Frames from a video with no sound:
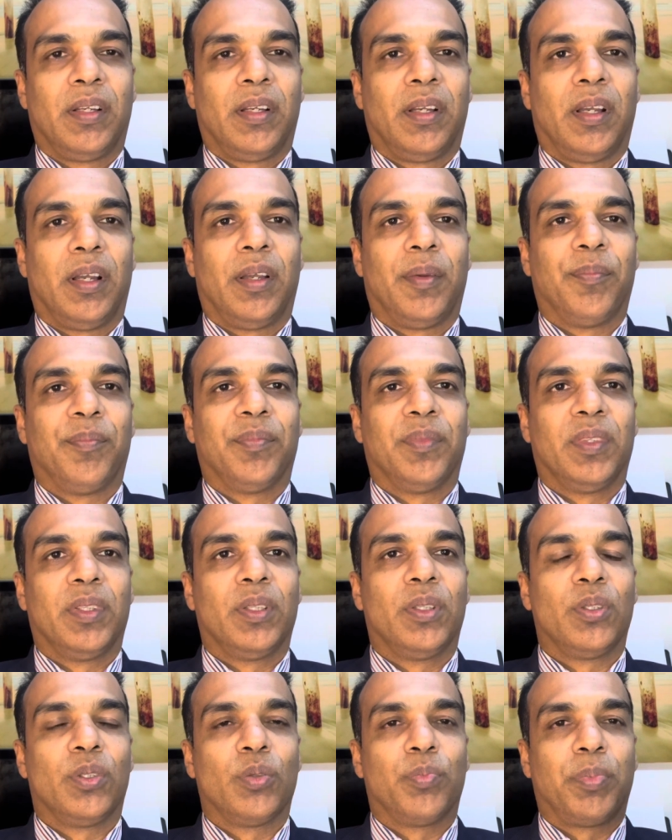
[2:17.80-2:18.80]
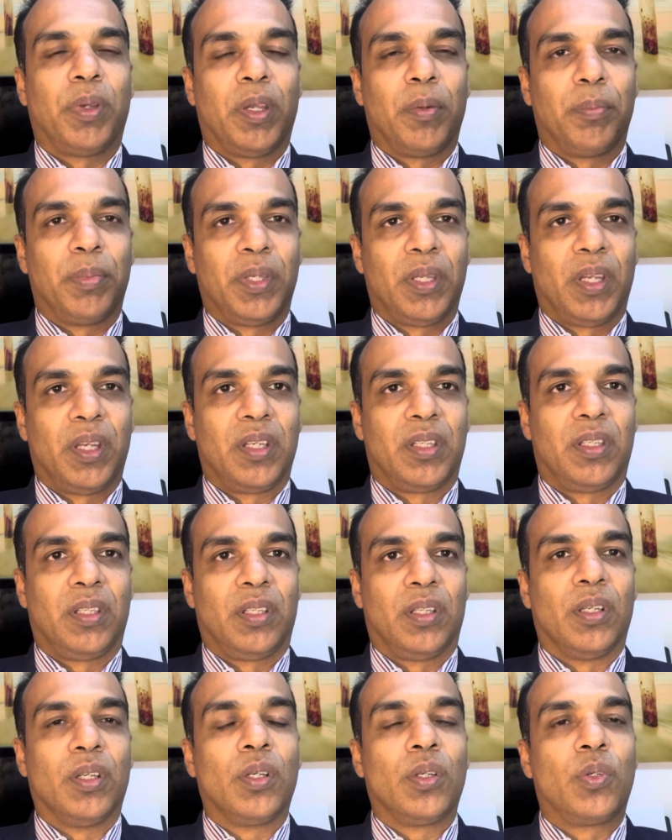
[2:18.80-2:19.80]
and you need to pay
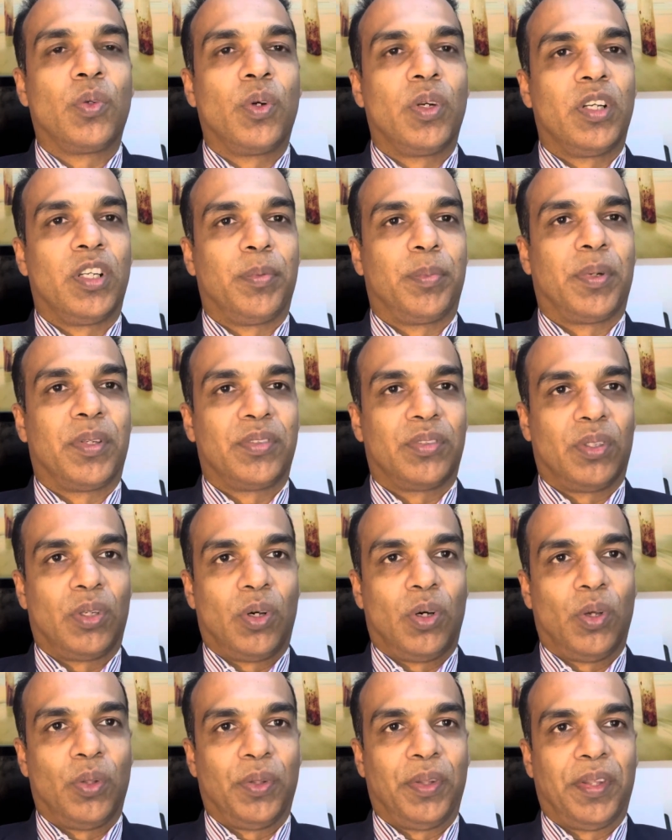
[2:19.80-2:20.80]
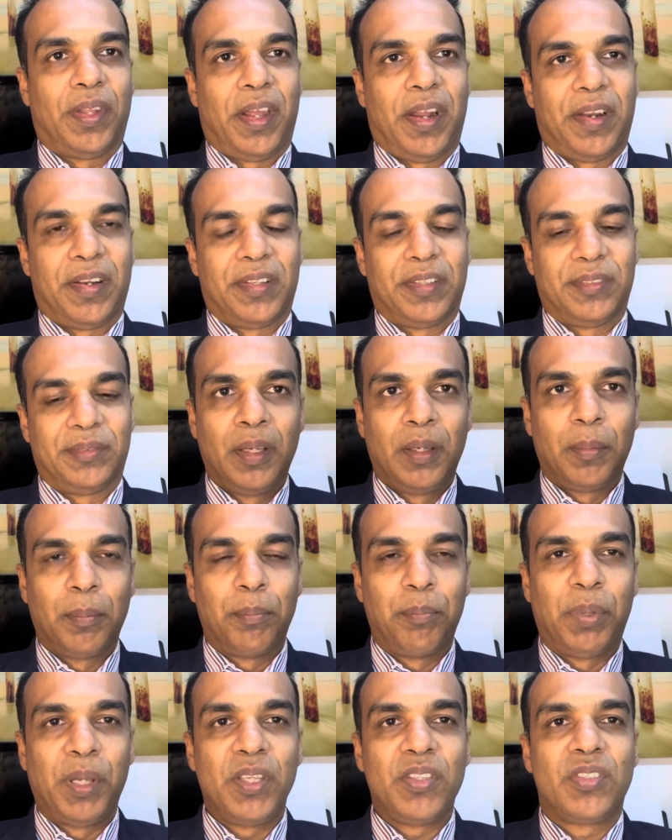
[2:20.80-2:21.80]
VAT 20% on that.
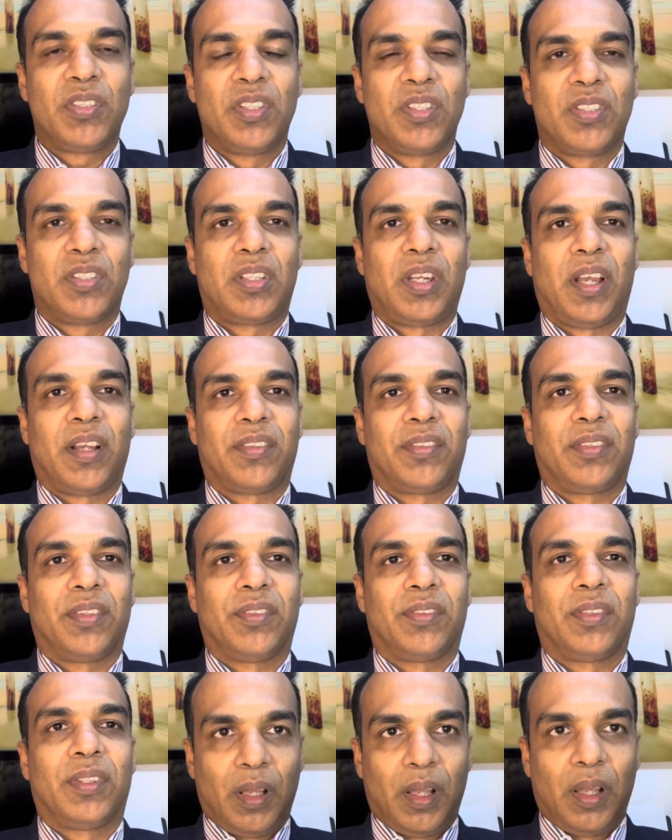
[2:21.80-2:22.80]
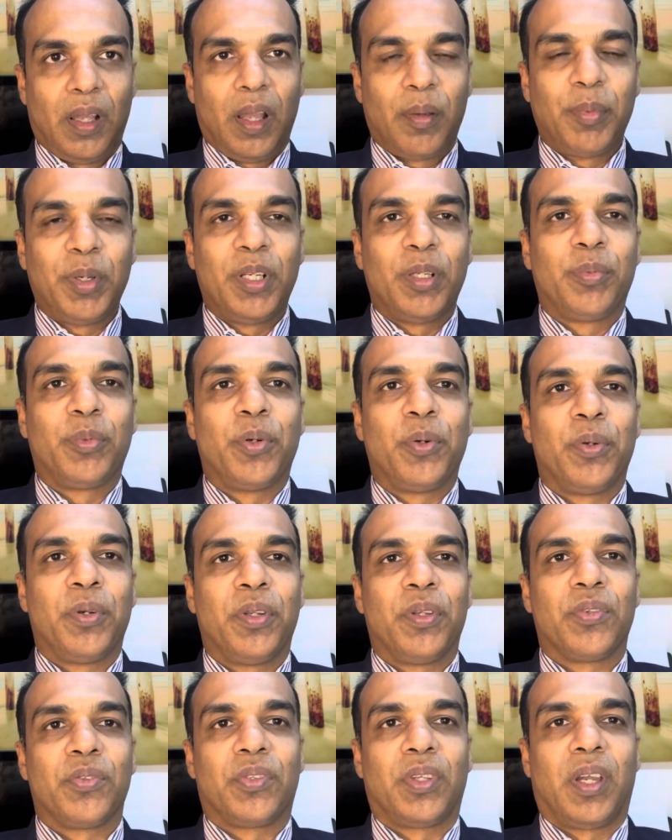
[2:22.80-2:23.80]
Business taxes. A bit of good
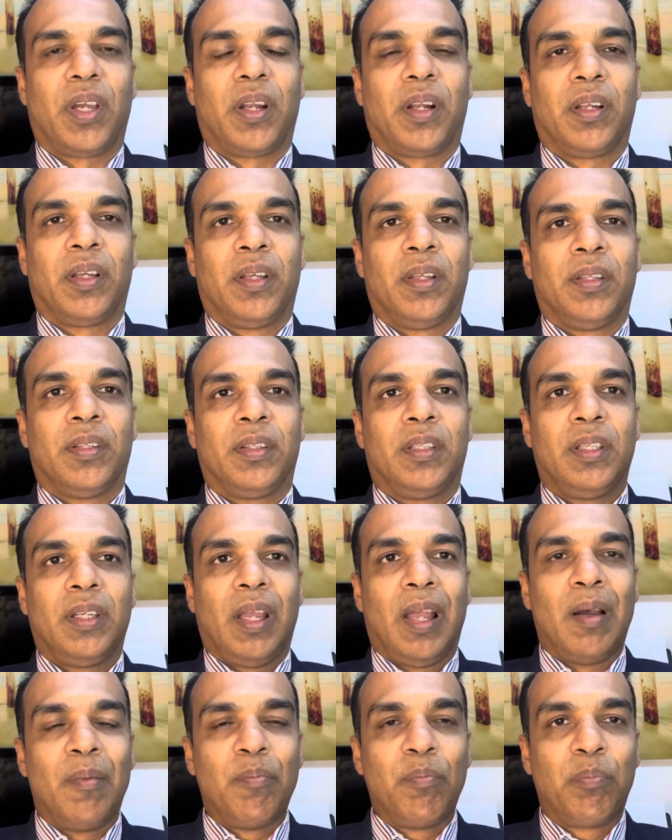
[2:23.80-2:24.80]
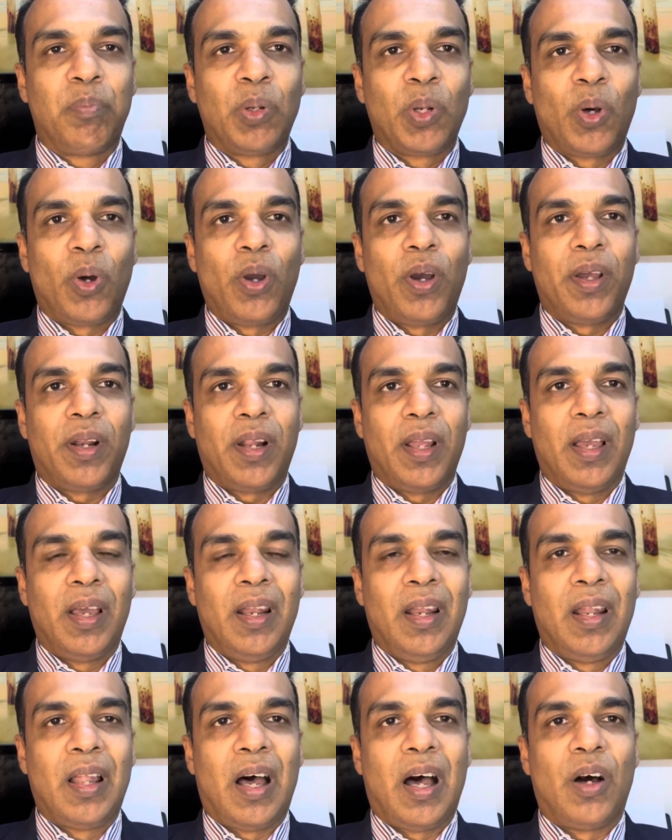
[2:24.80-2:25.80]
news there. The employer
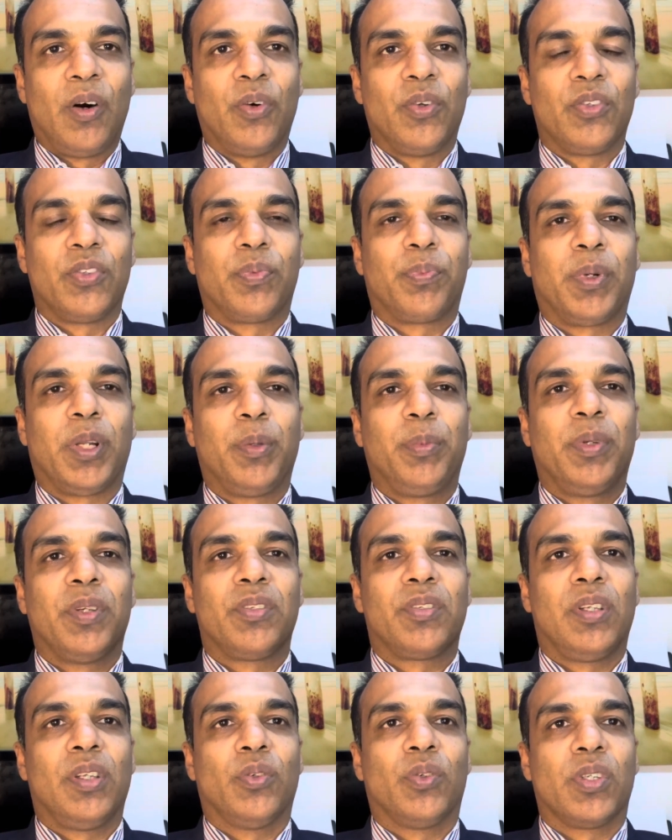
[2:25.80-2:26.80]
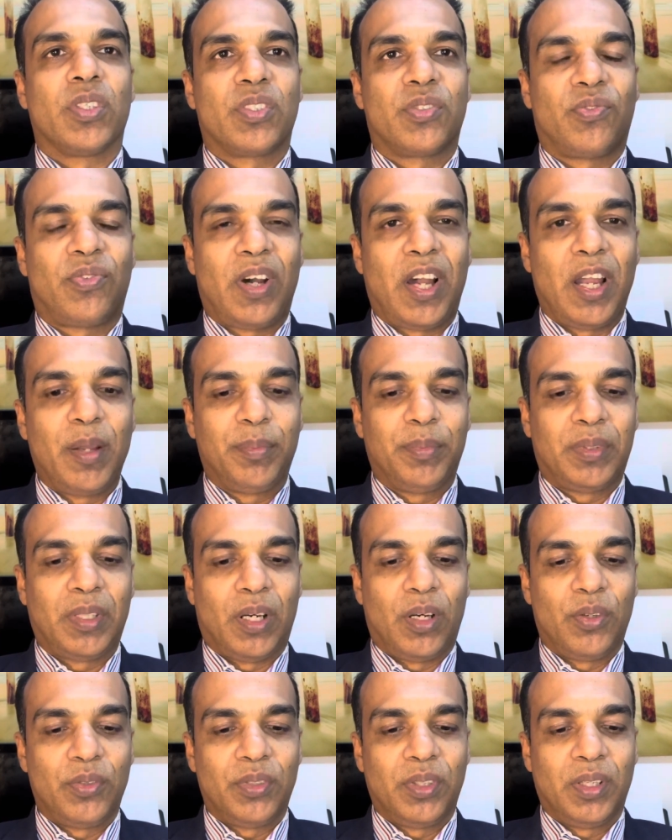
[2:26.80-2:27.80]
allowance previously was
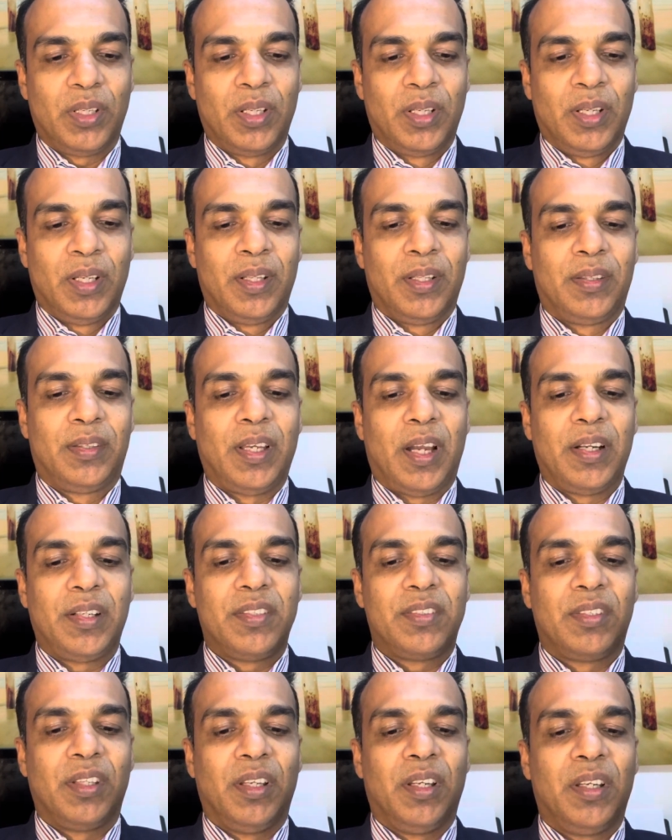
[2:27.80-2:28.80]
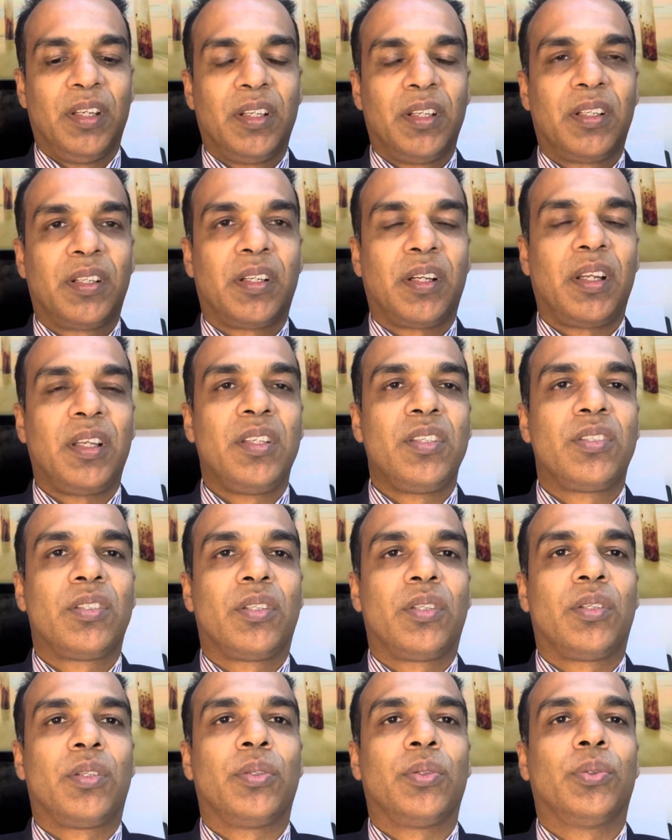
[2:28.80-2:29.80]
5,000. That is increased
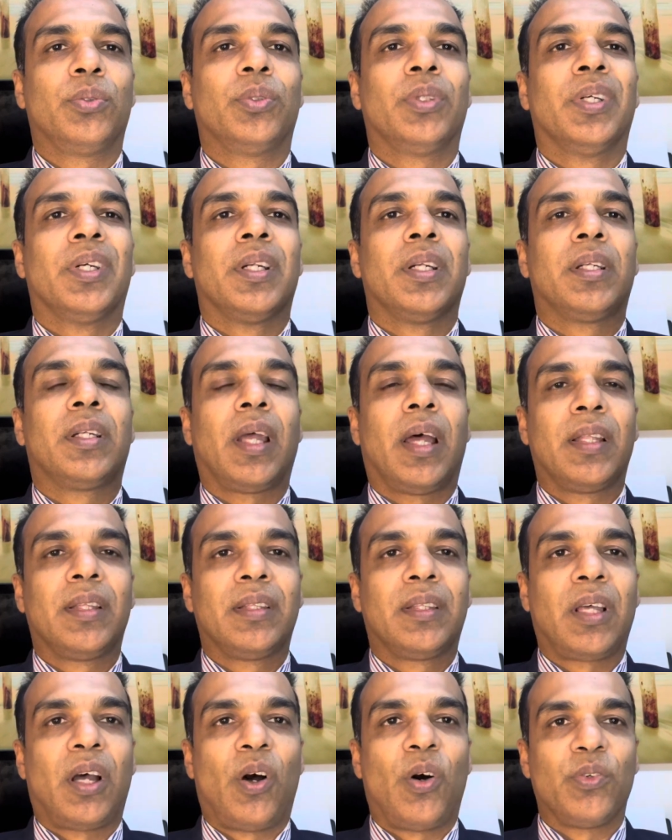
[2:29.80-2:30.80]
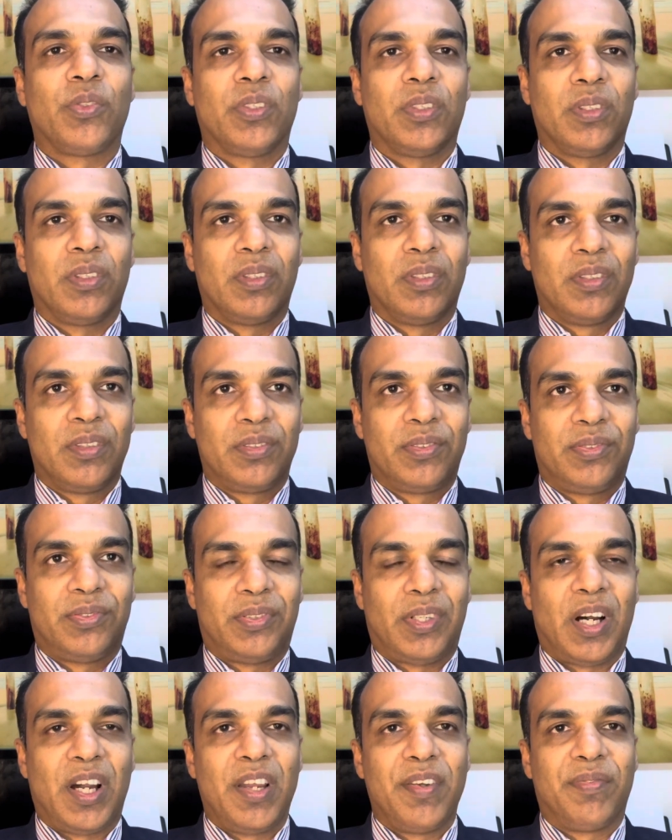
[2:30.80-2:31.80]
to
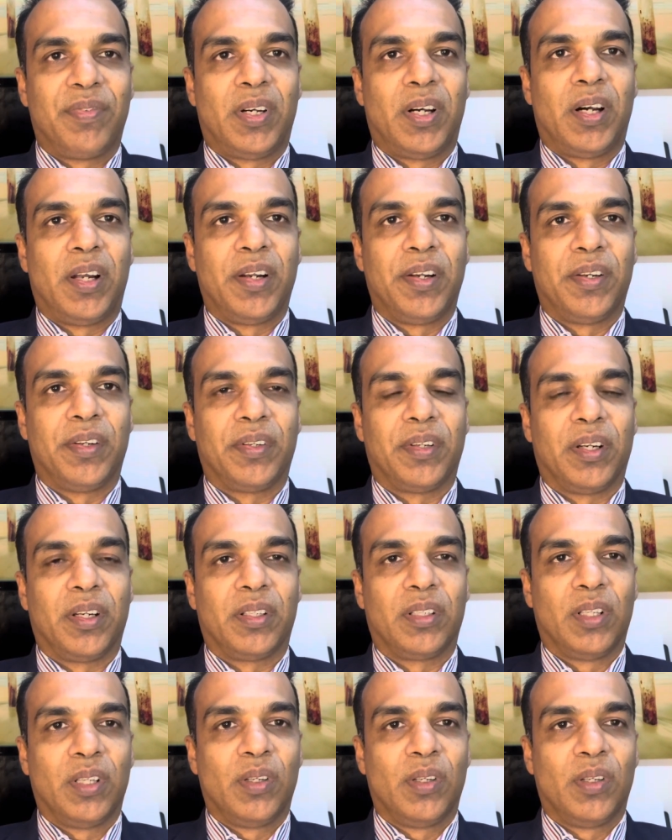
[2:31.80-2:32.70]
10,500.